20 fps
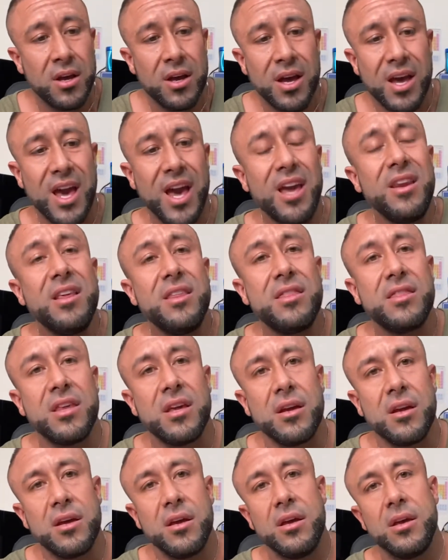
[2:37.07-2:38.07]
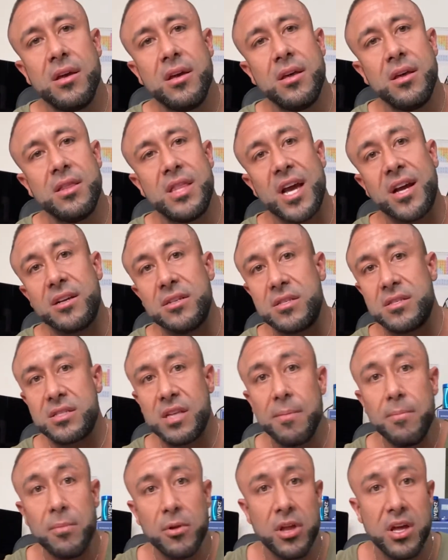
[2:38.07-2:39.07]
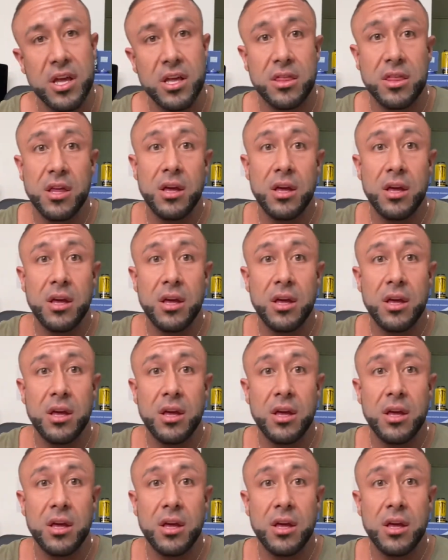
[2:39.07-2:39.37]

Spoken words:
anything that could stimulate